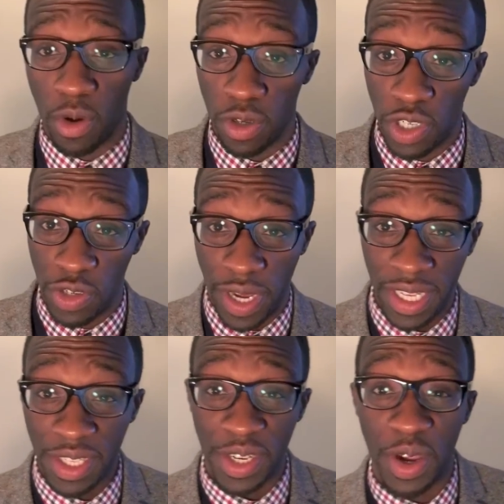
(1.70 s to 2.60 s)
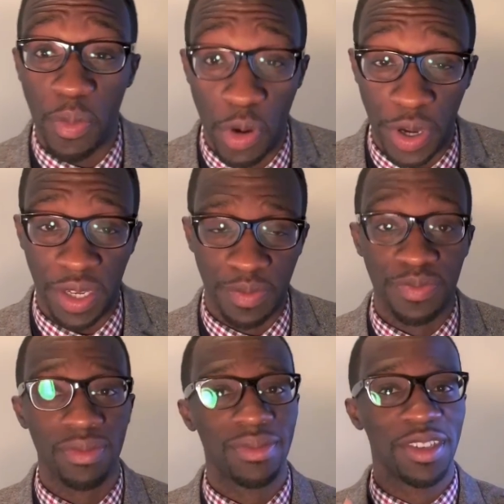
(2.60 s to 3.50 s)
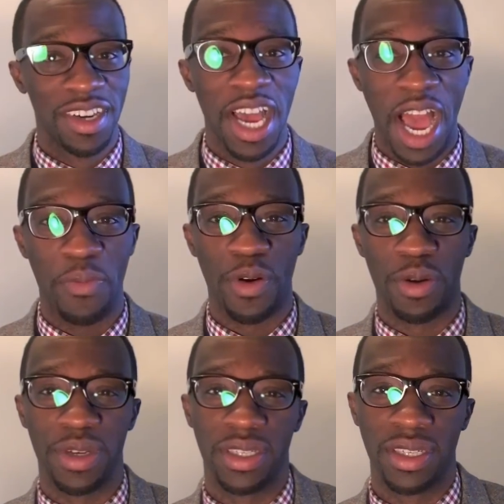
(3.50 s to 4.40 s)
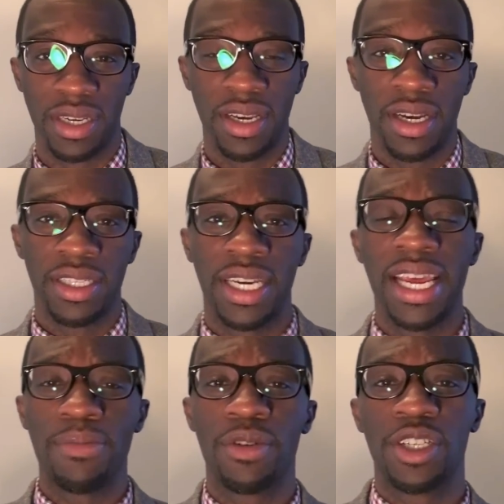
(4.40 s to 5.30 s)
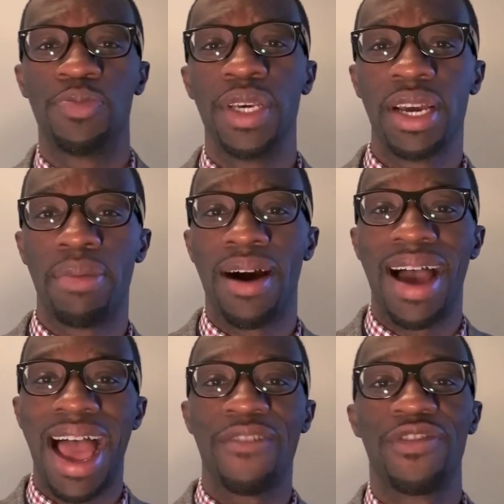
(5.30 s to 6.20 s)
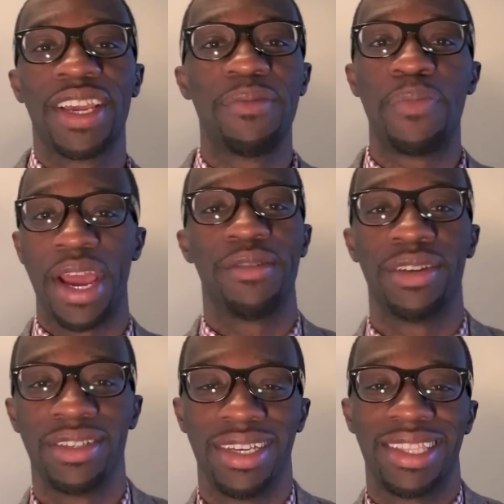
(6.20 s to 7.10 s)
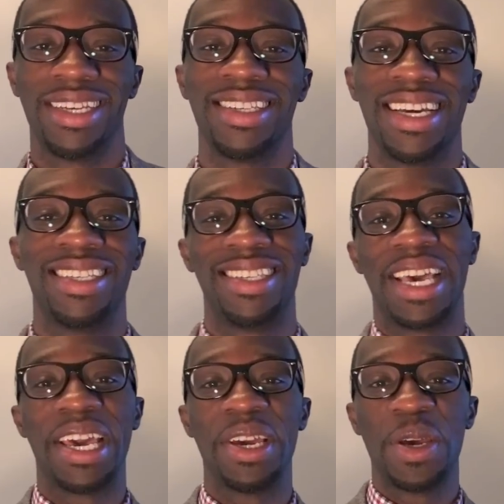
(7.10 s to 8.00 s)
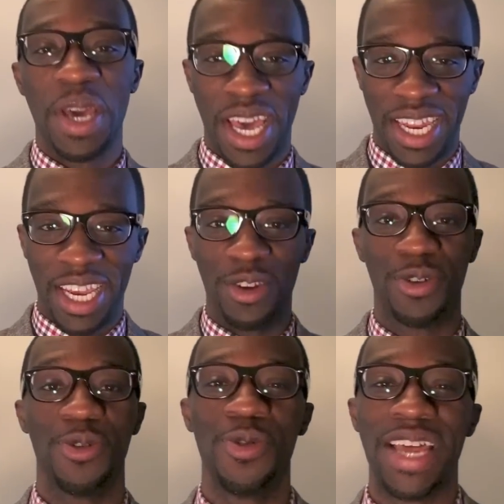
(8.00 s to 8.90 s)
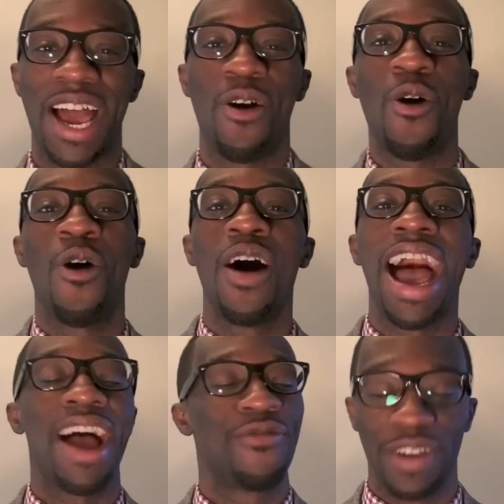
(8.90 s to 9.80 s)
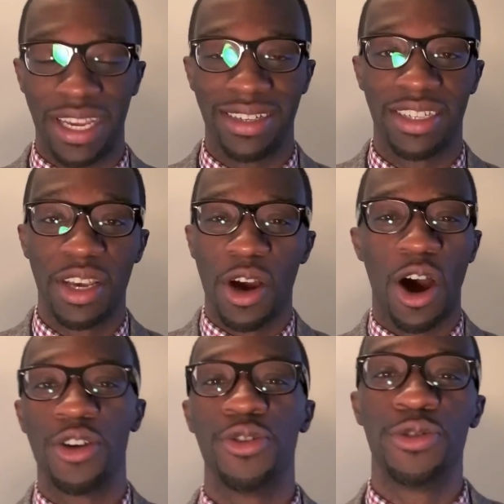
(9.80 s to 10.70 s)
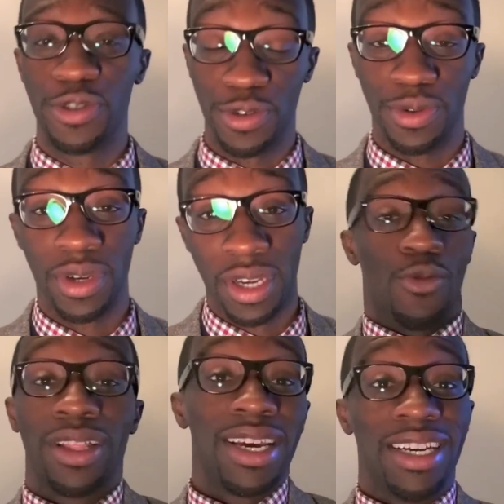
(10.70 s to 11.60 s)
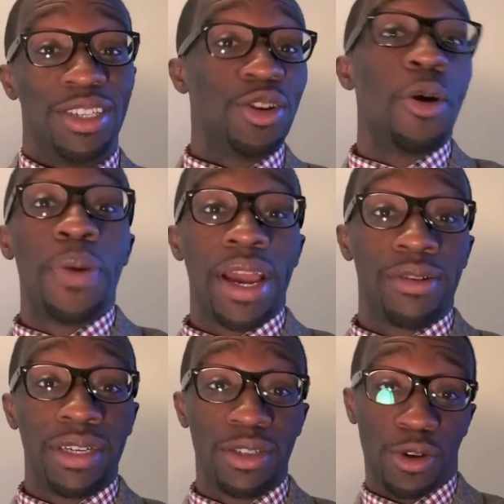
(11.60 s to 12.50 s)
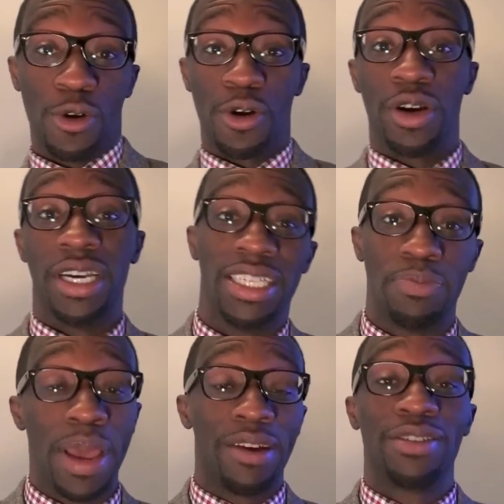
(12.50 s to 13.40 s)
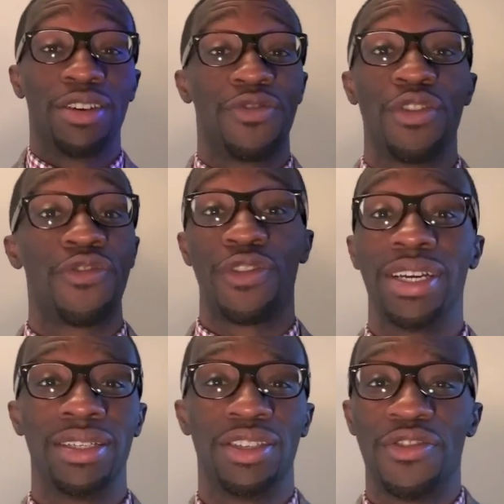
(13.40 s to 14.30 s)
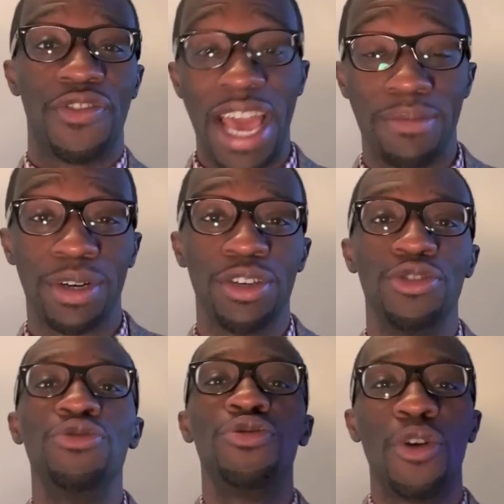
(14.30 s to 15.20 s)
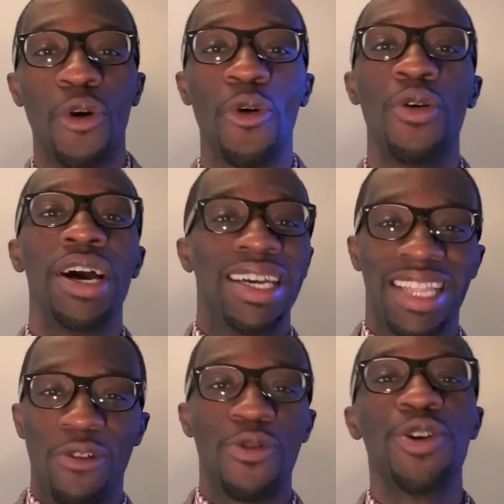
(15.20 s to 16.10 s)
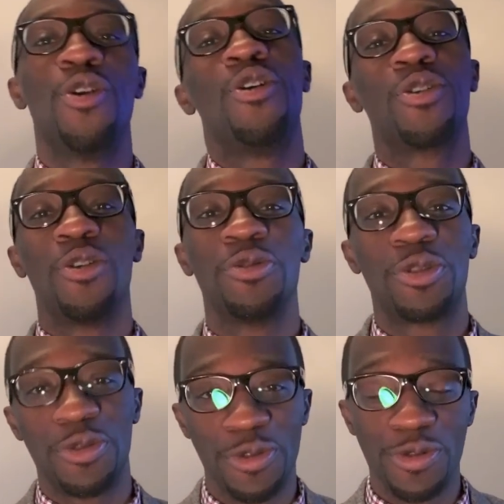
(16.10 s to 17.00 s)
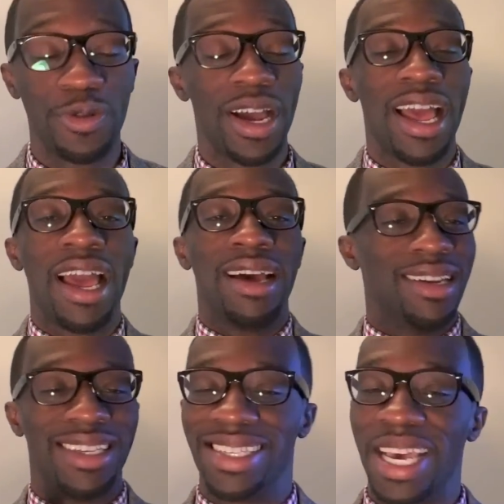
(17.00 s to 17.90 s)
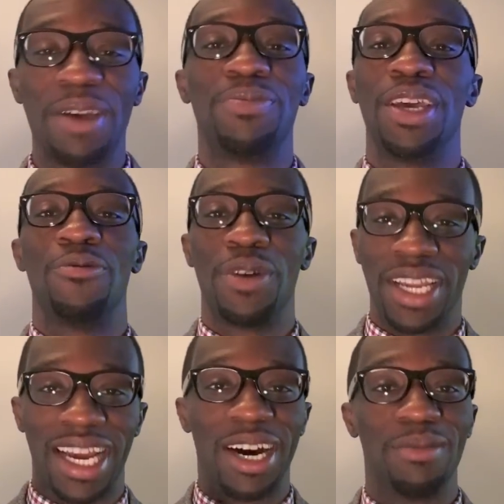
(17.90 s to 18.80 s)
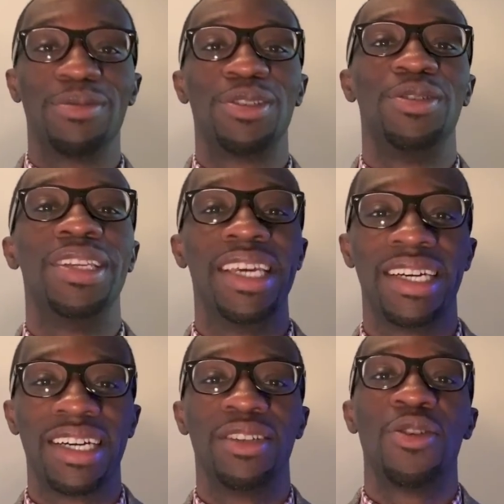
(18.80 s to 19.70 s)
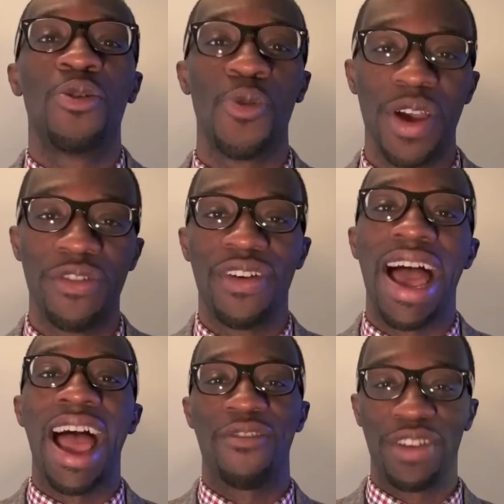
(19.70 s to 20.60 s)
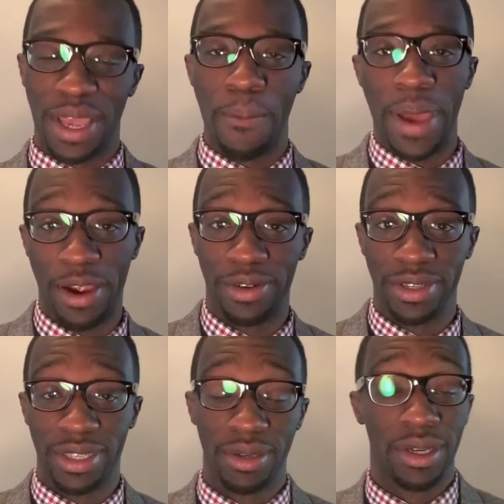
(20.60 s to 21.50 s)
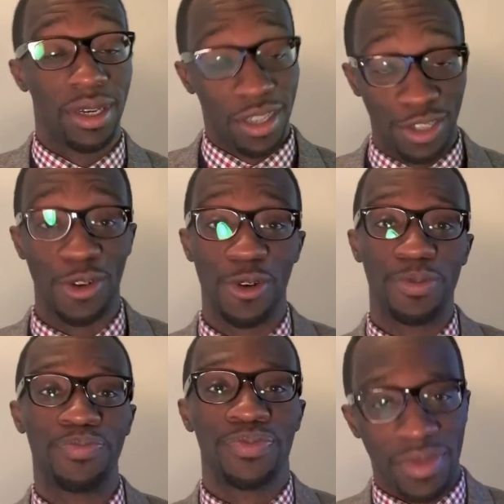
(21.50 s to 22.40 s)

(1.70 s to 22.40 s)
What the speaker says: going straight to the point. I promise. Today I'm going to speak about African parents, the things they say and they do that all Africans are used to. Whether it's your parents or it's parents of your friends, your family, you know that we all go through the same thing when it comes to dealing with African parents. So